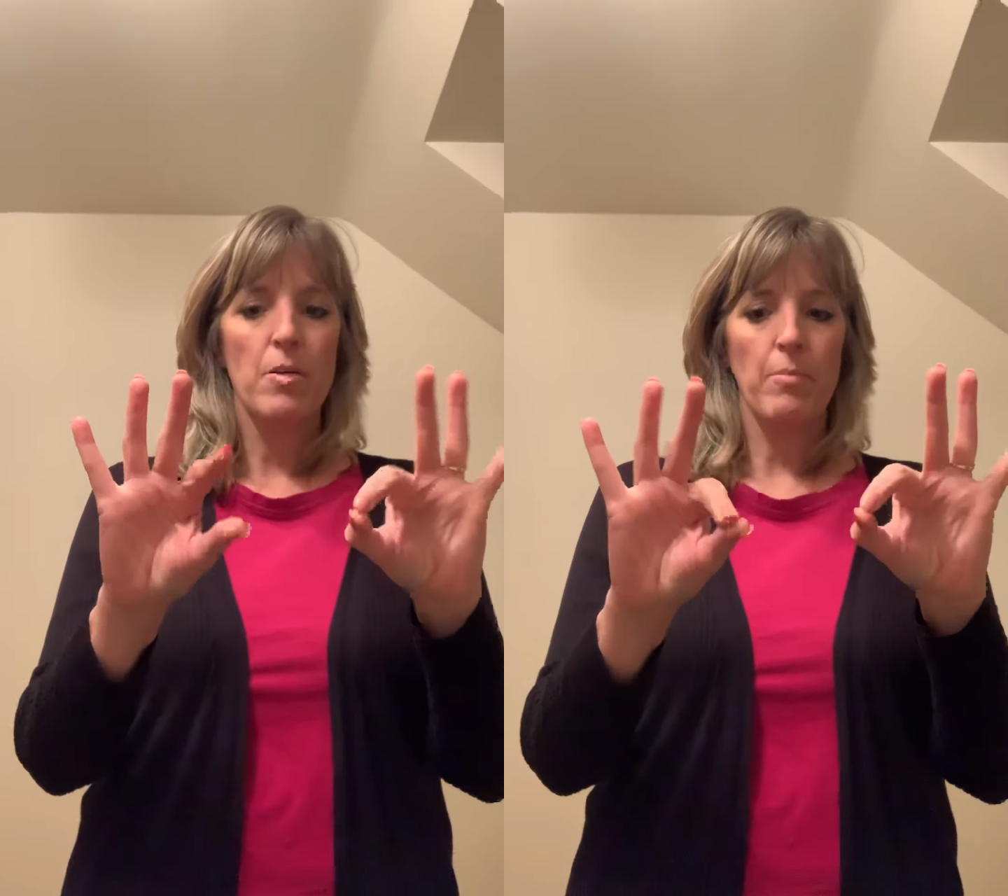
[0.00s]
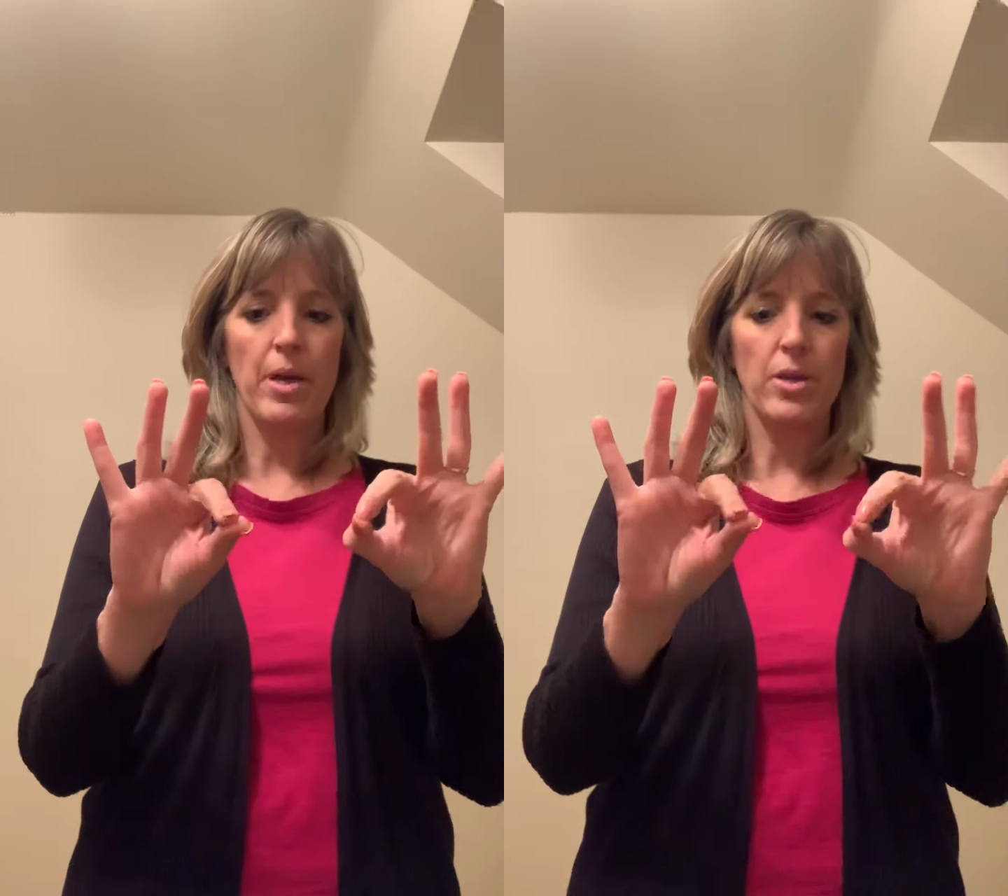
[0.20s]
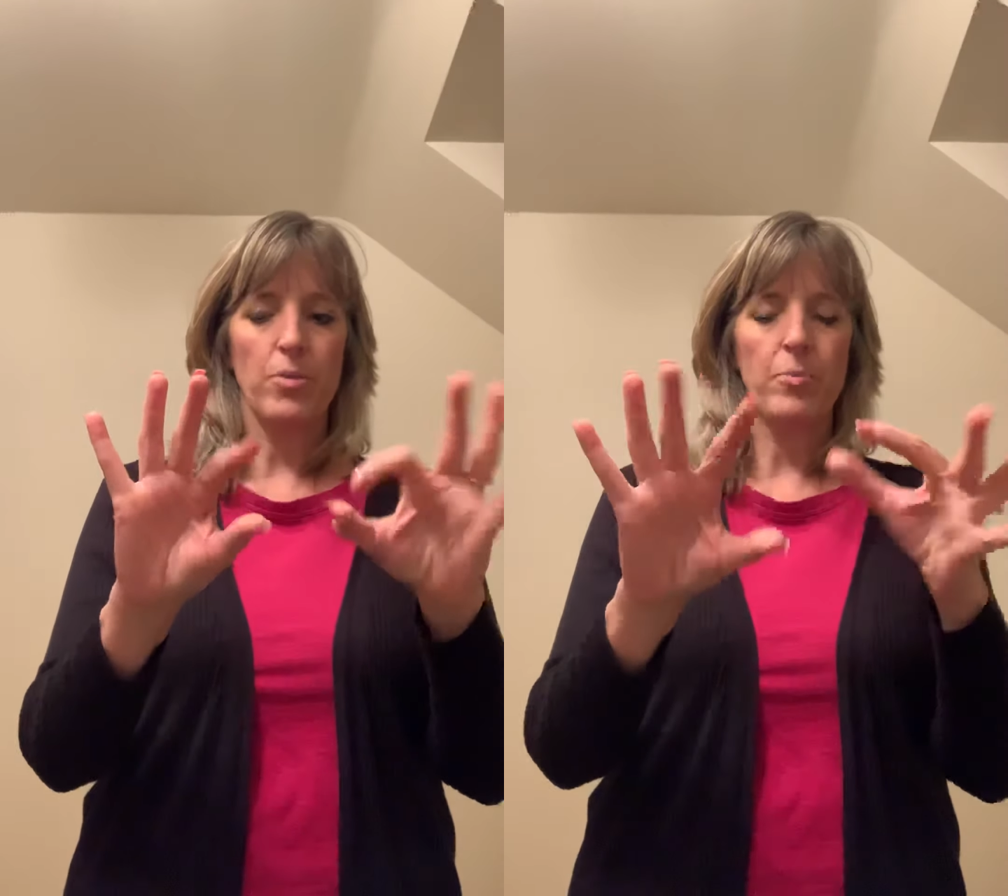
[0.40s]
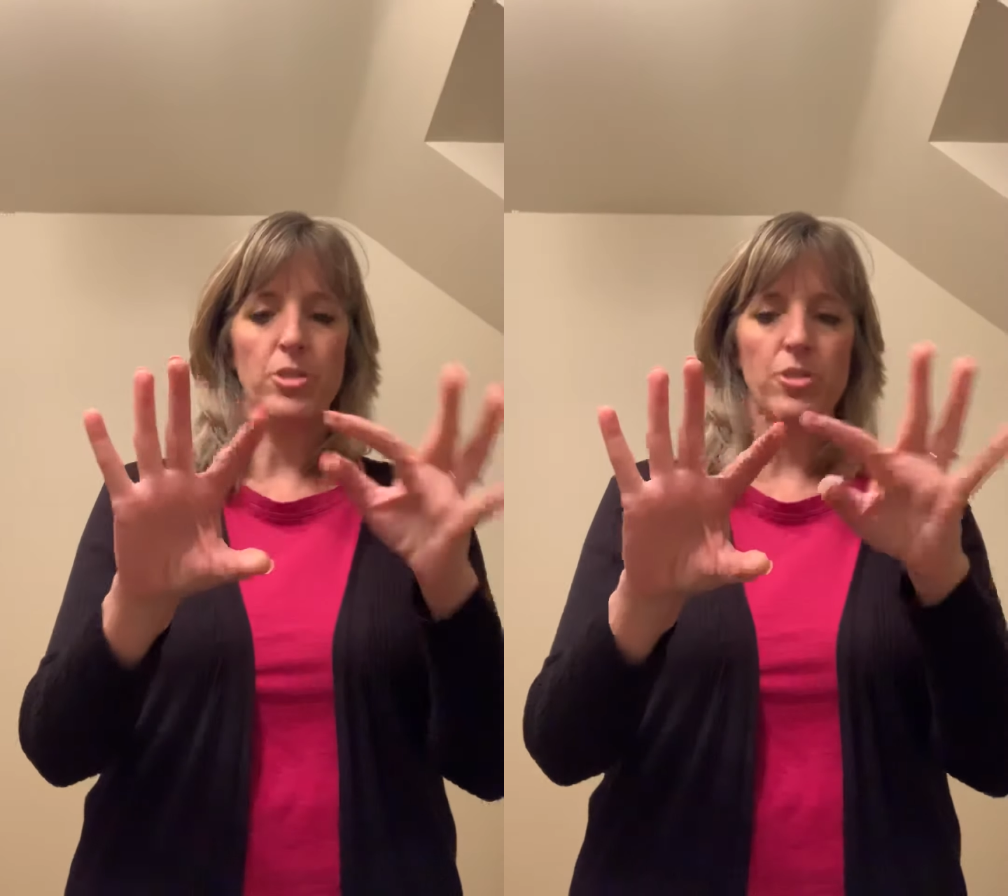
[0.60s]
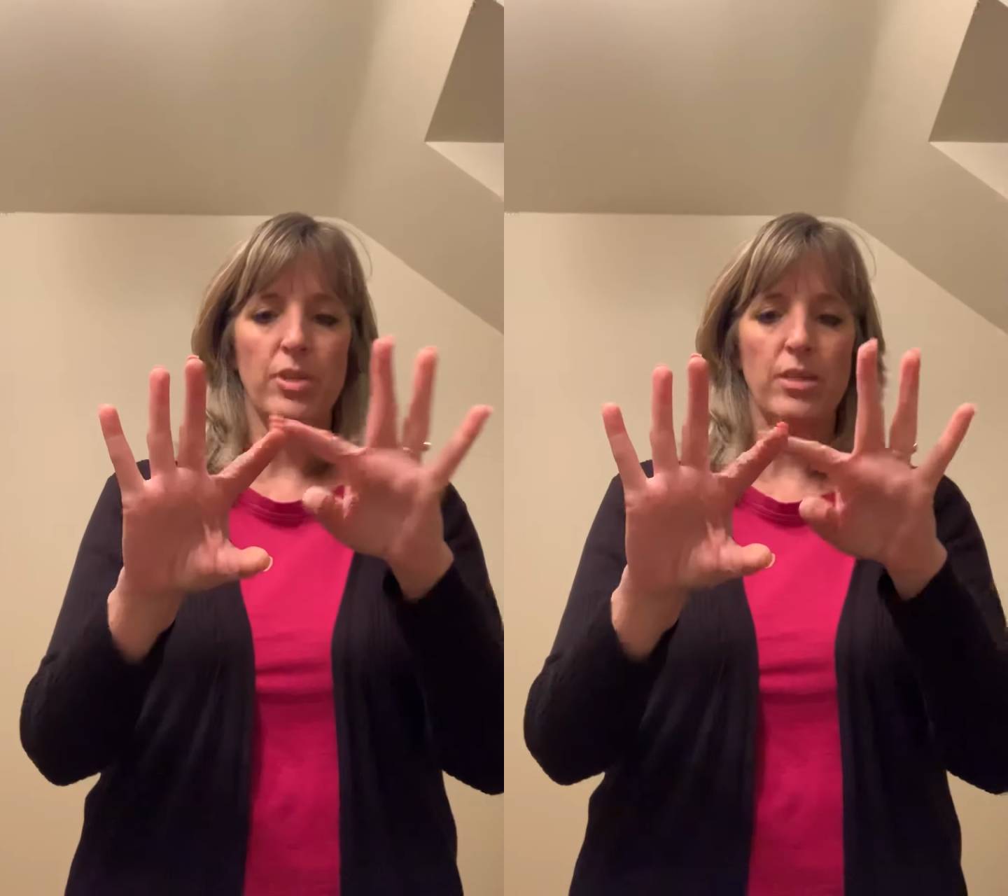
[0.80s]
but you put
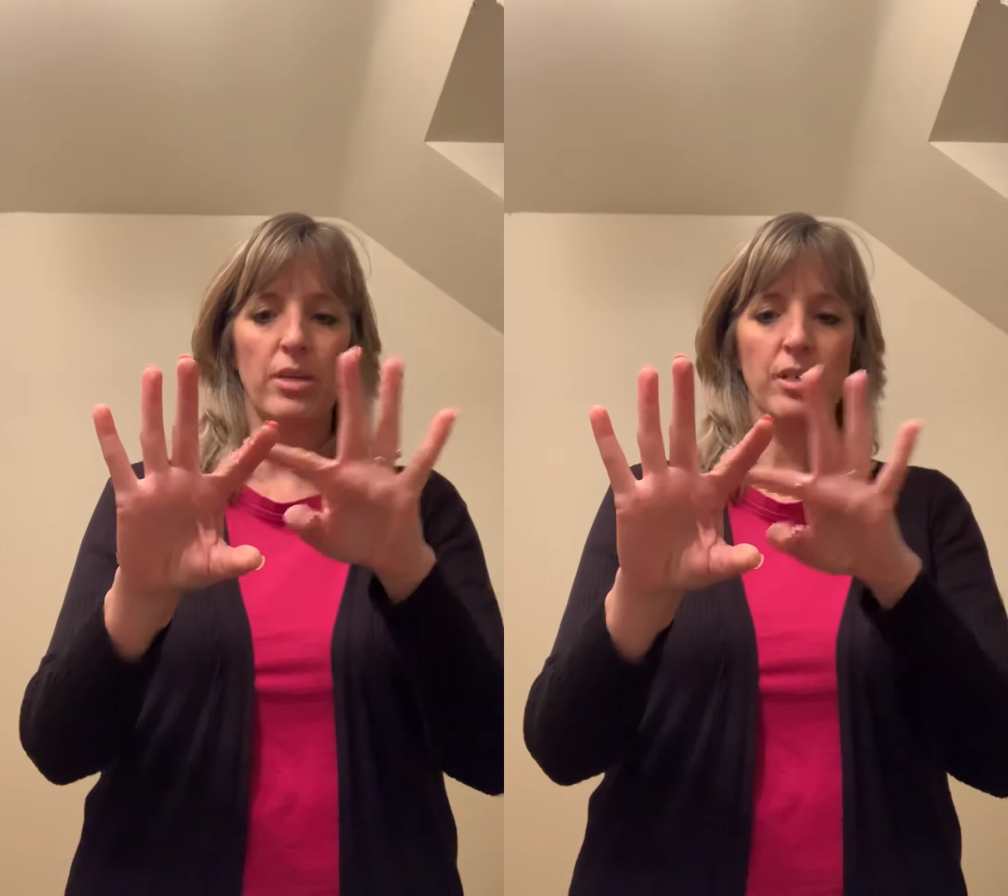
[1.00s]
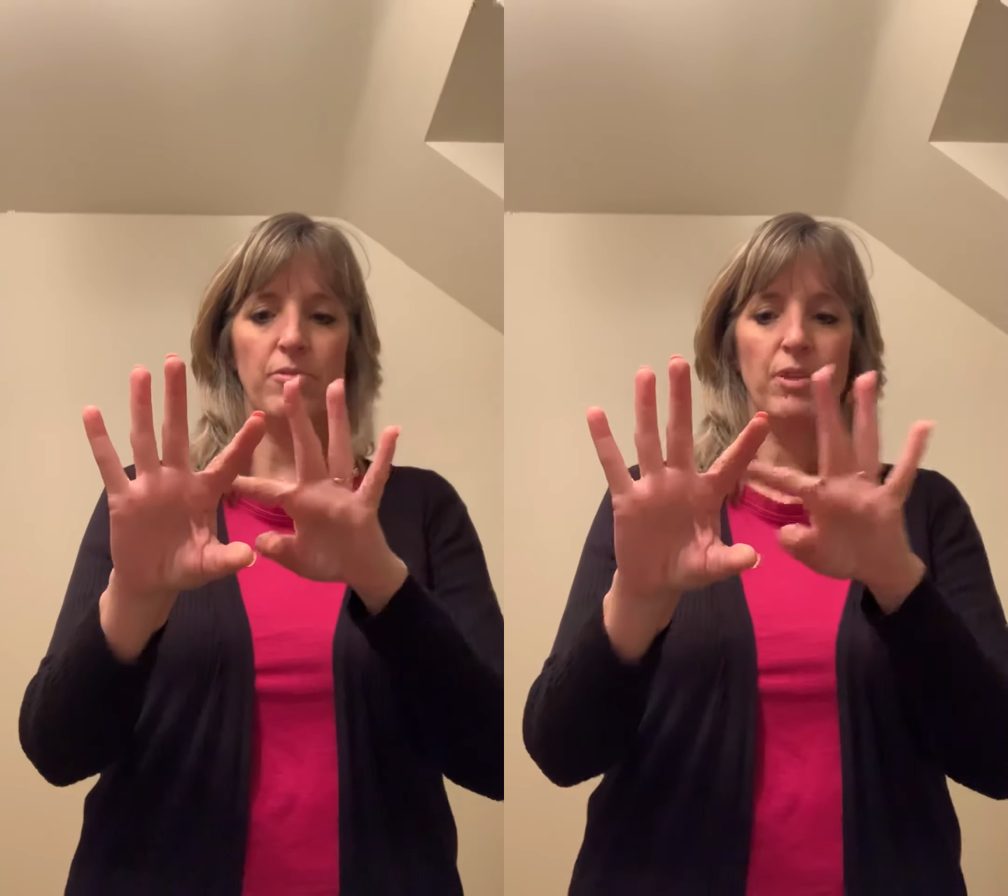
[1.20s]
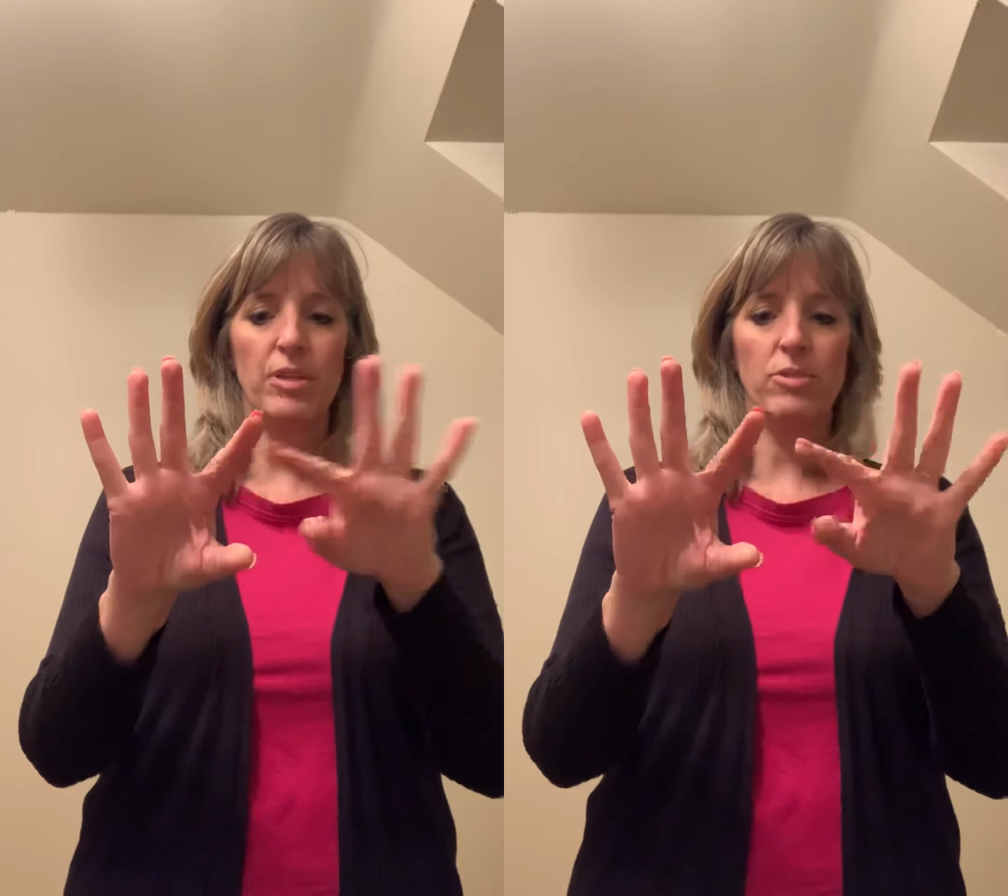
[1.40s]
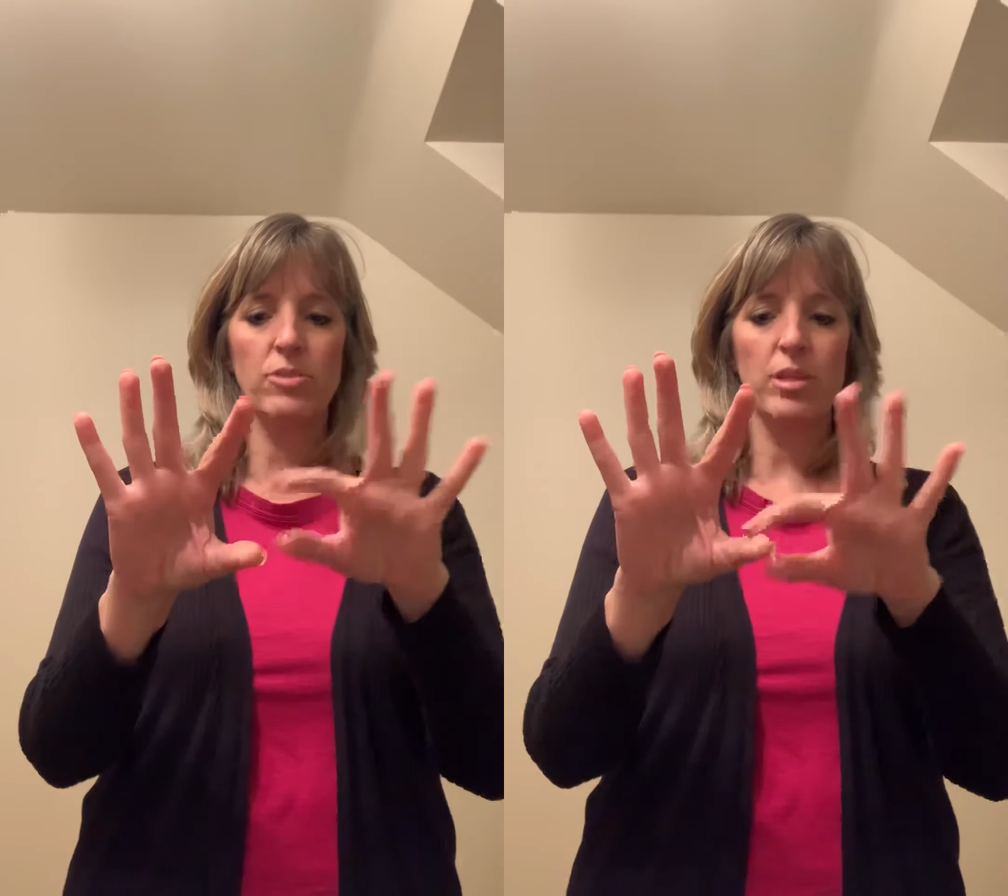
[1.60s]
your index fingers